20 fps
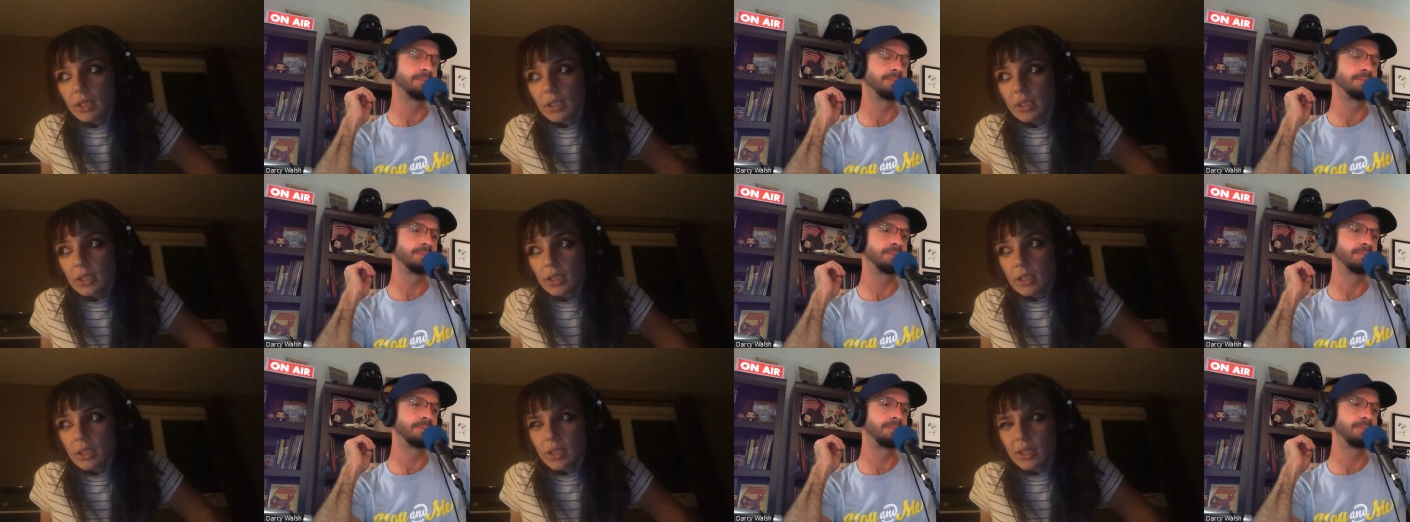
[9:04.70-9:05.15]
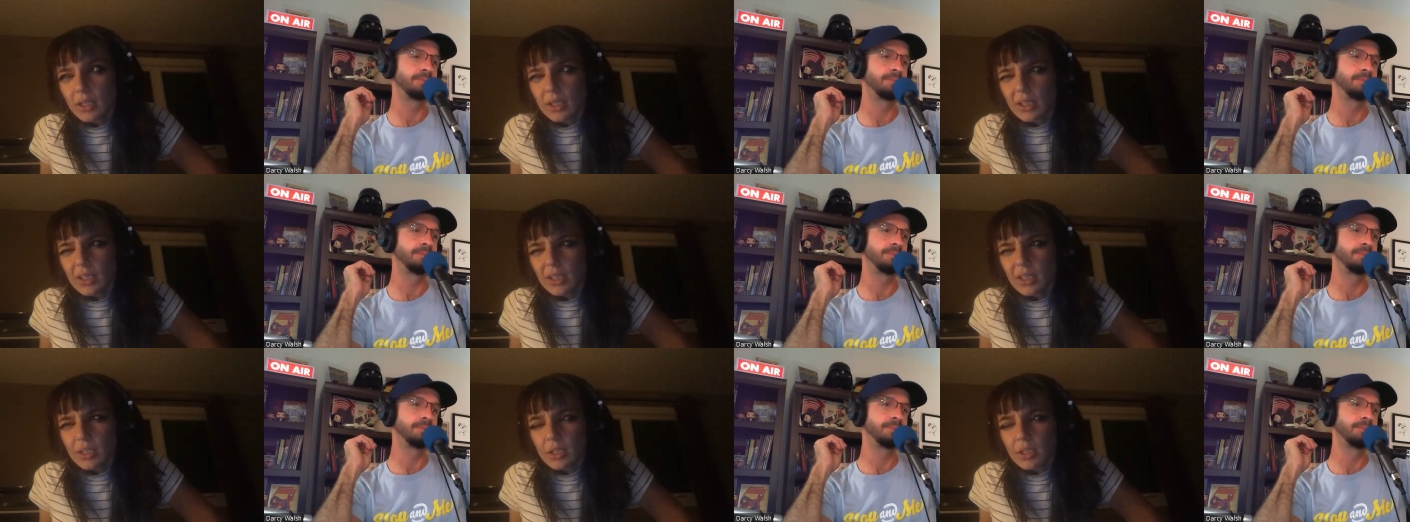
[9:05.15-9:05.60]

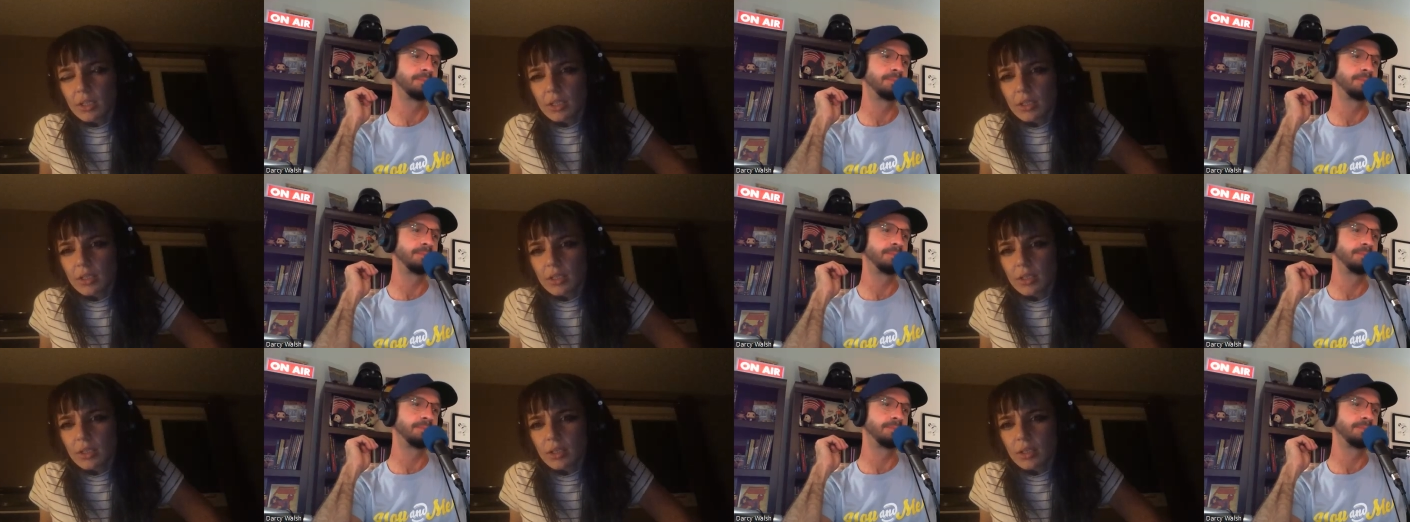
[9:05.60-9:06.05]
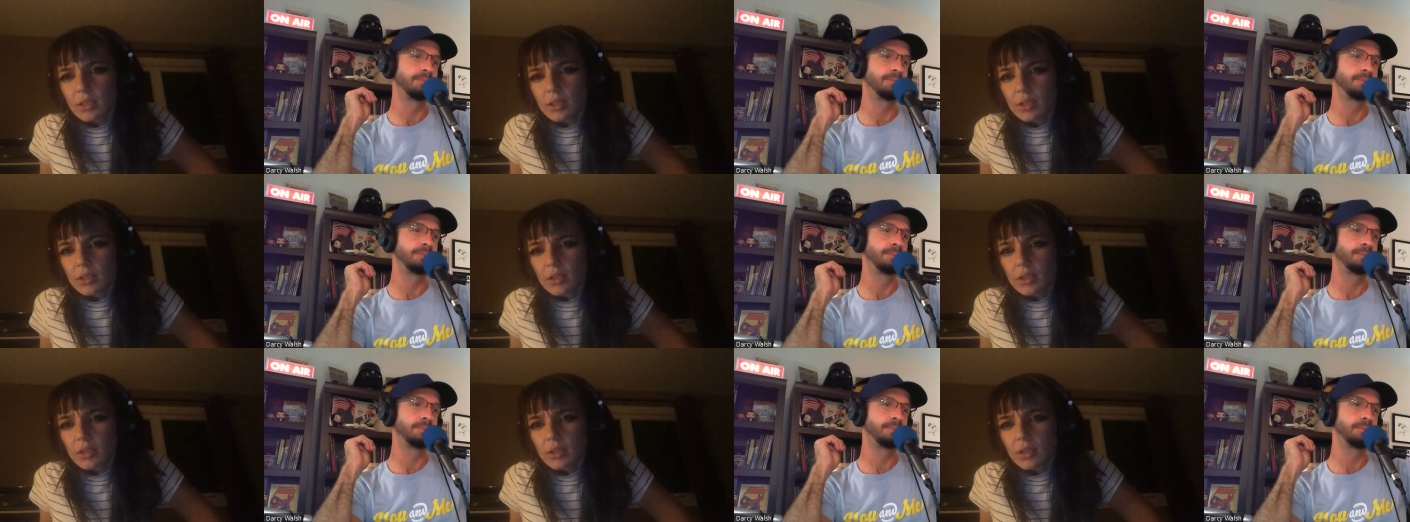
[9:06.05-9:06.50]

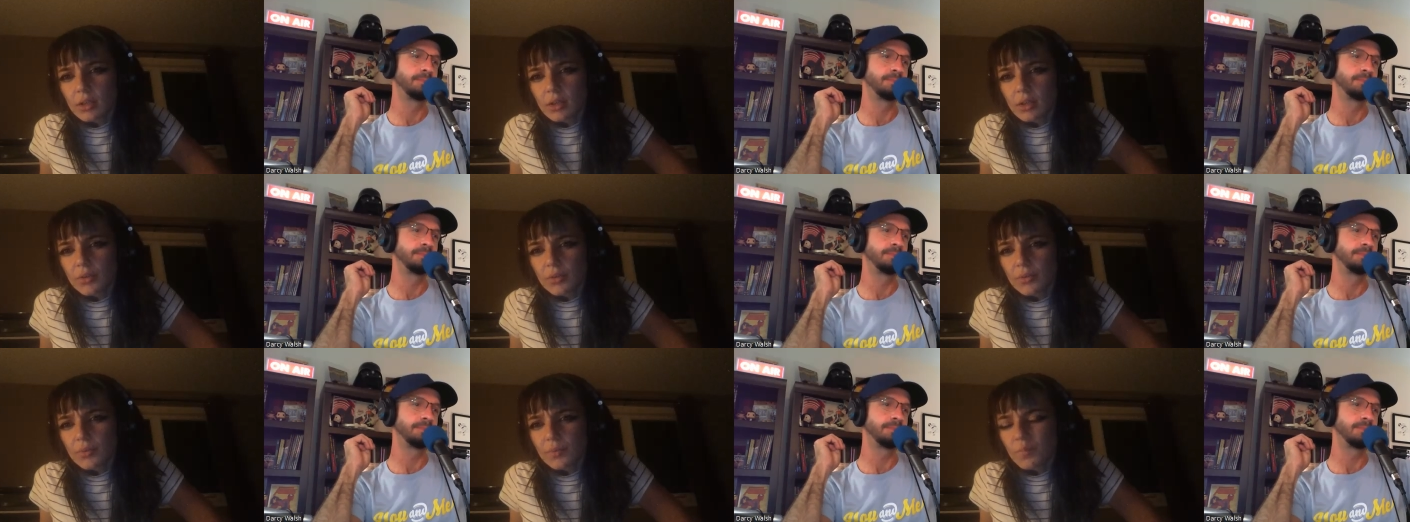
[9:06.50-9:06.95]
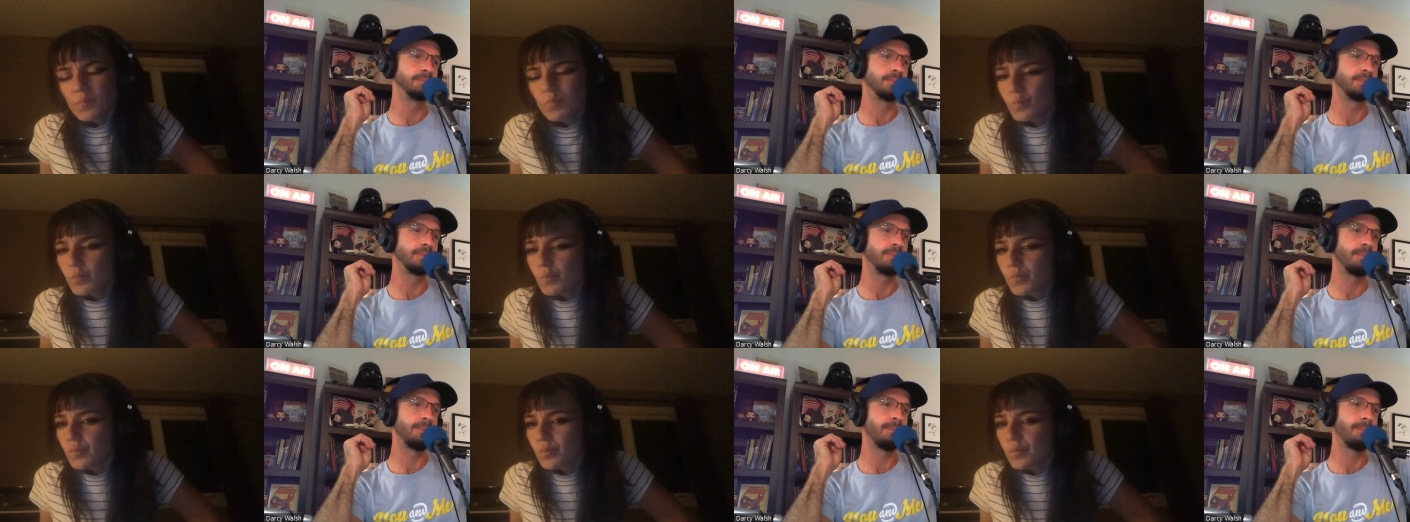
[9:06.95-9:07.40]
(no one is talking)